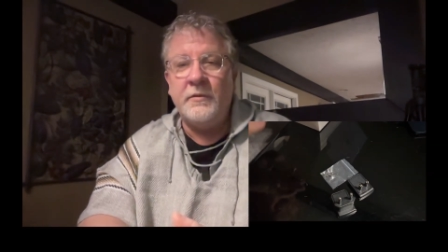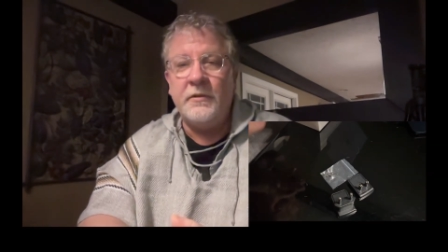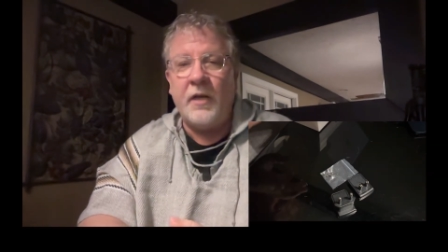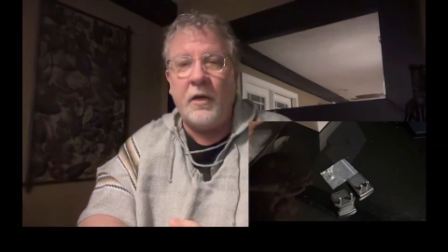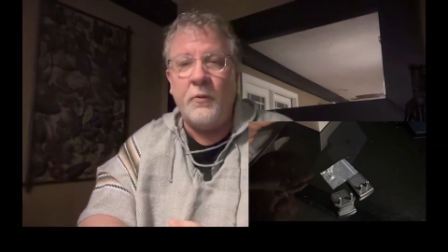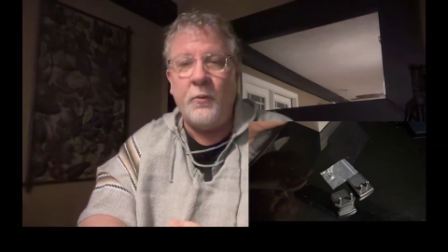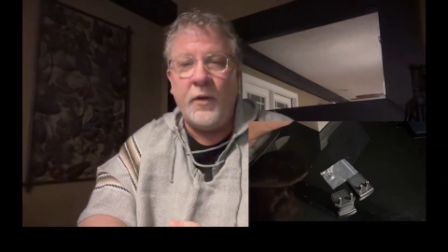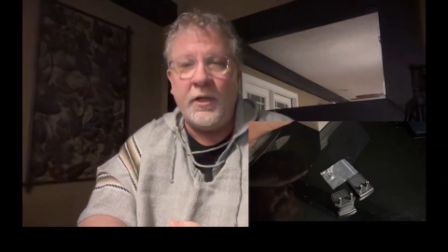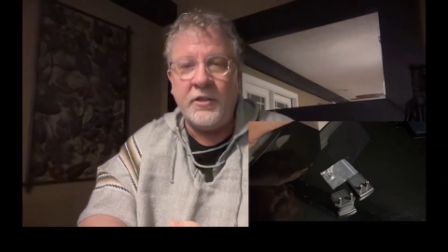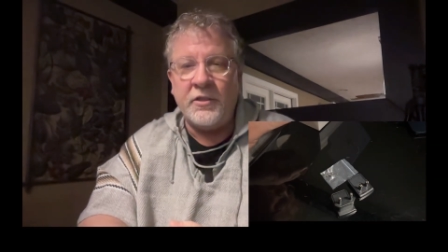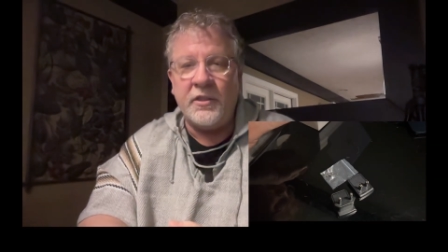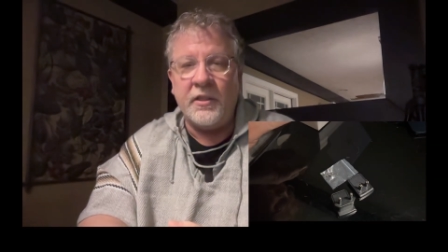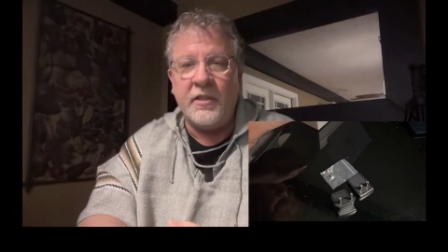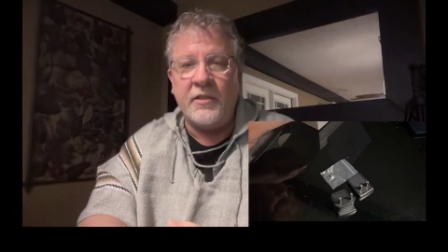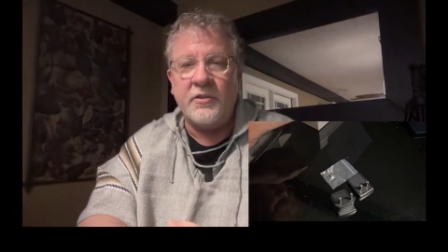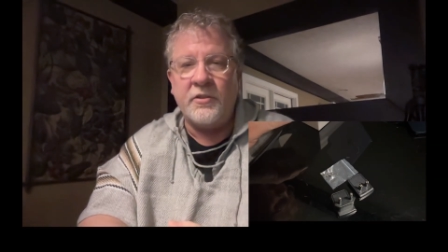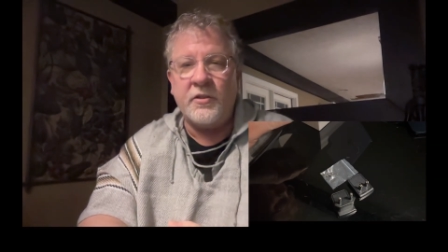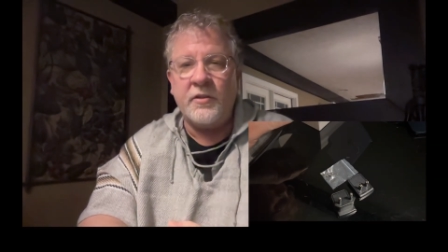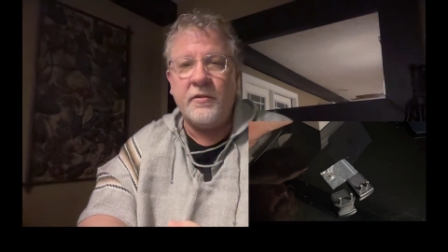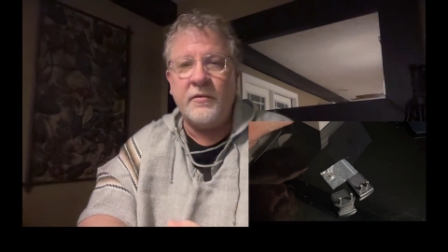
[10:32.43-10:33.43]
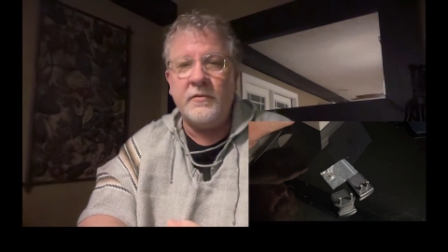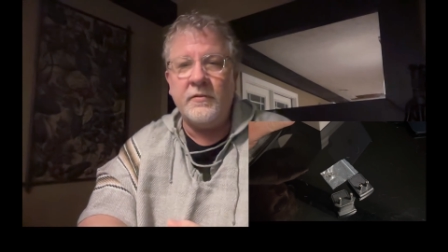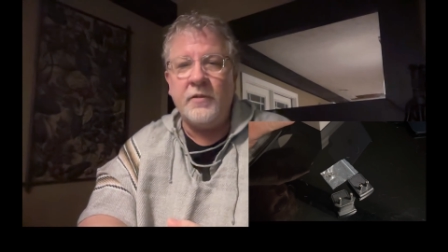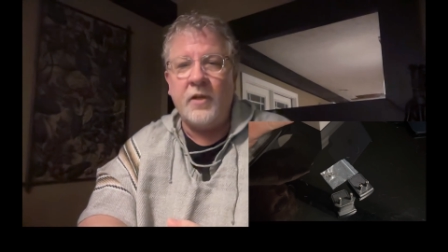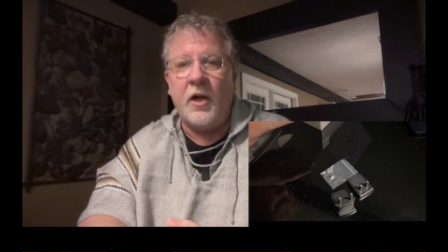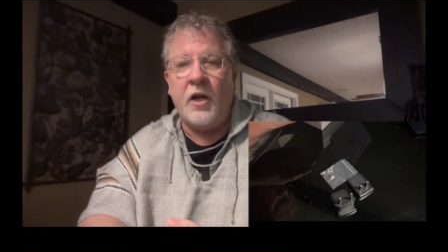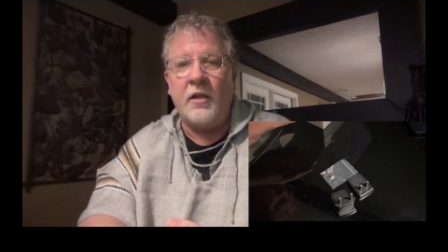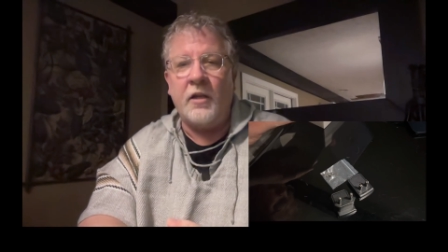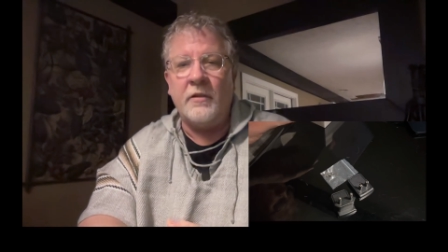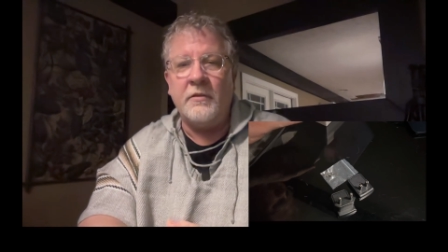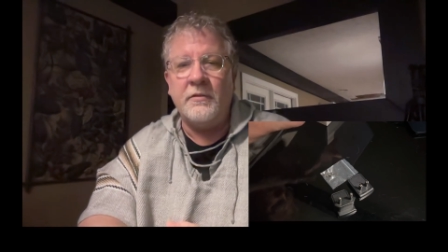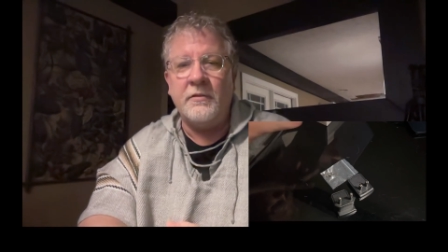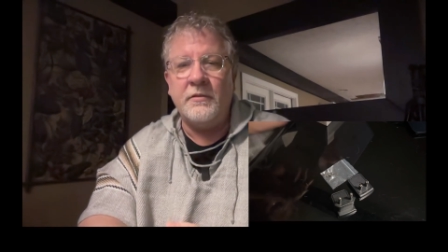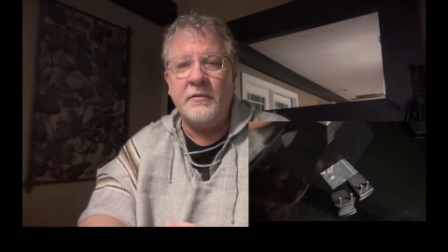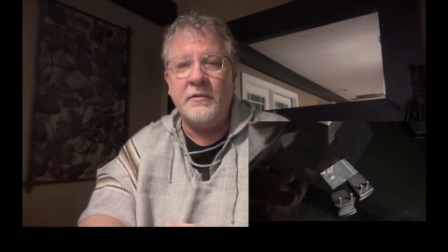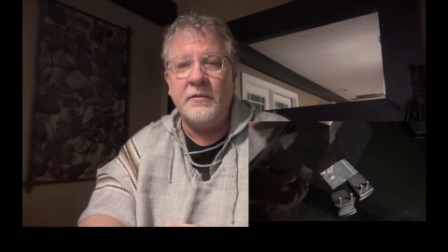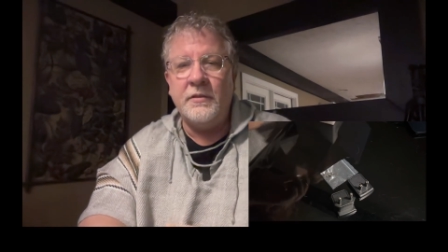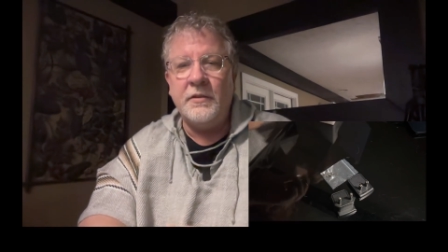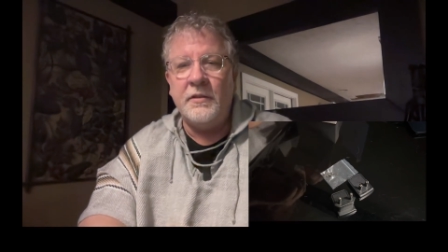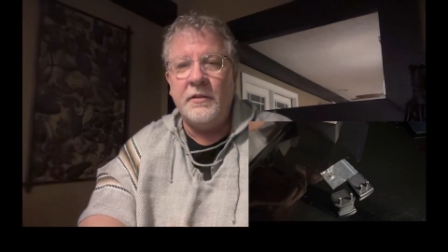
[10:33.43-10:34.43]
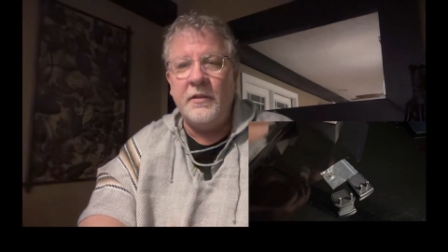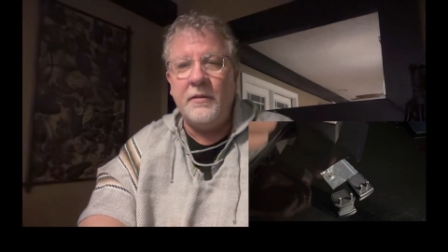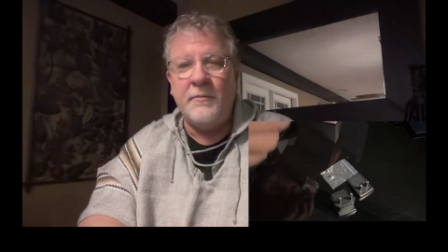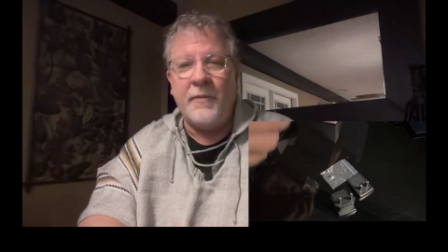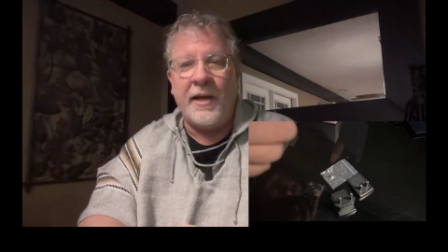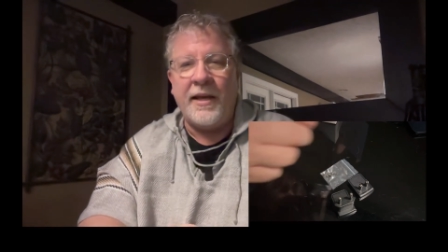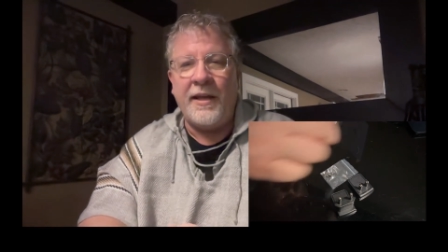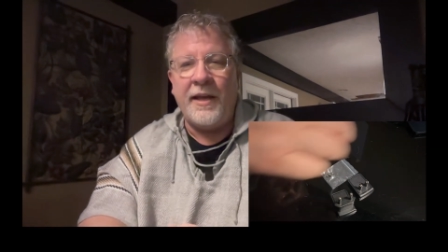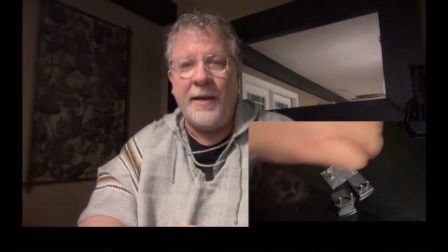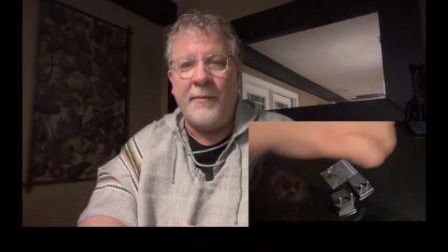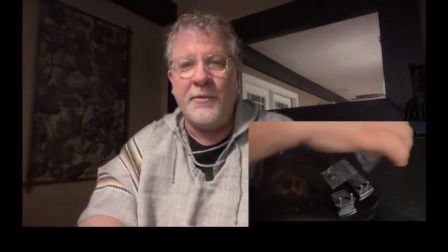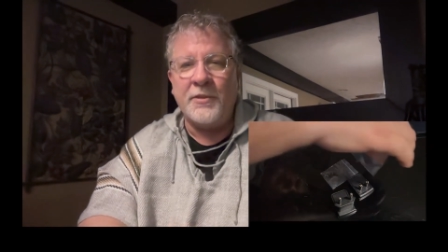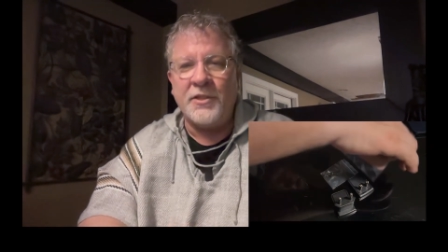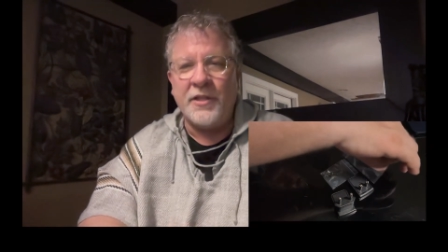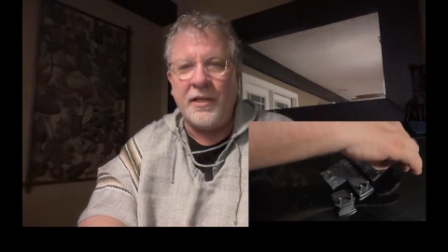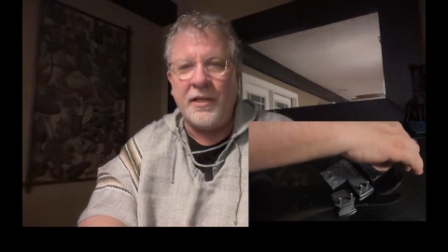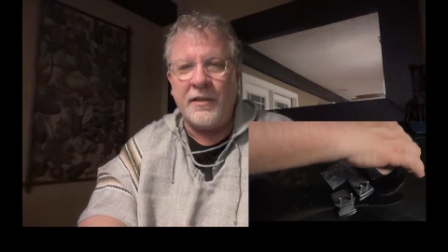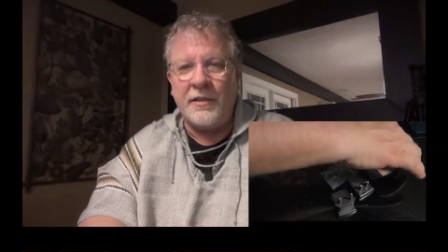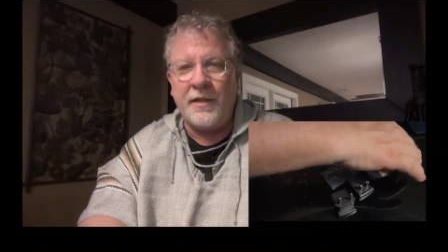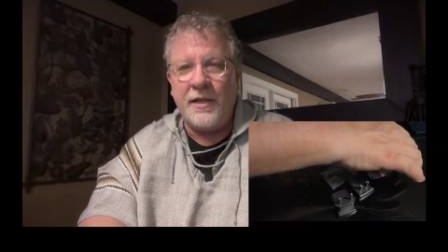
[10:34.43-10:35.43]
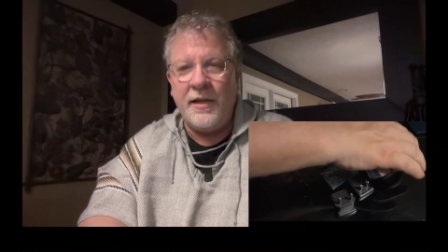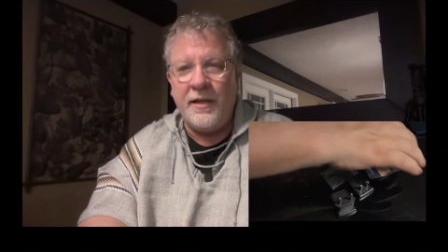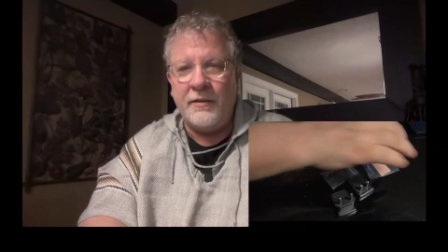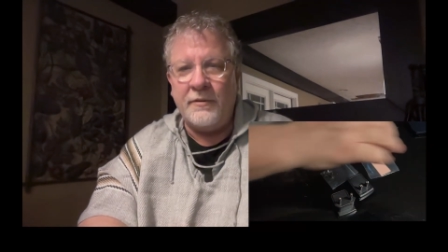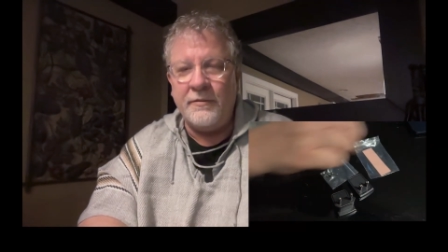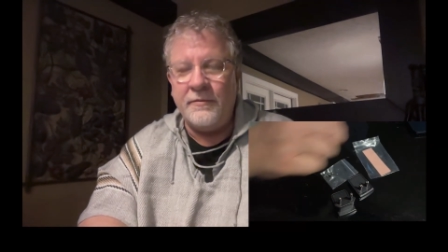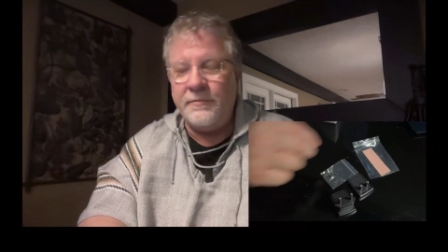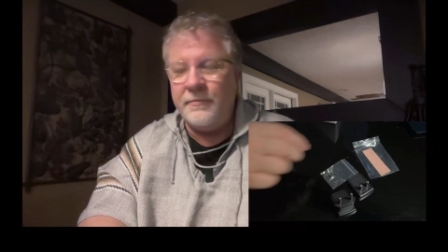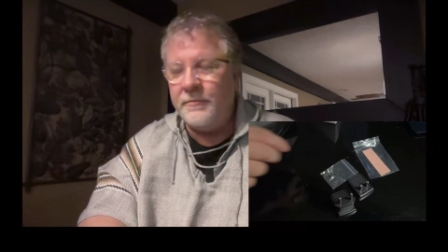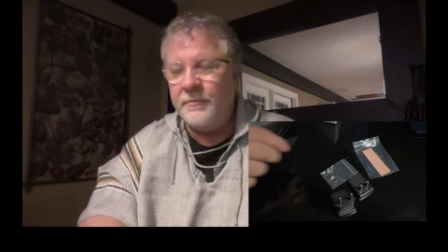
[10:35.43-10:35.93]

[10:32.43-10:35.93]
a wish list on my Amazon account.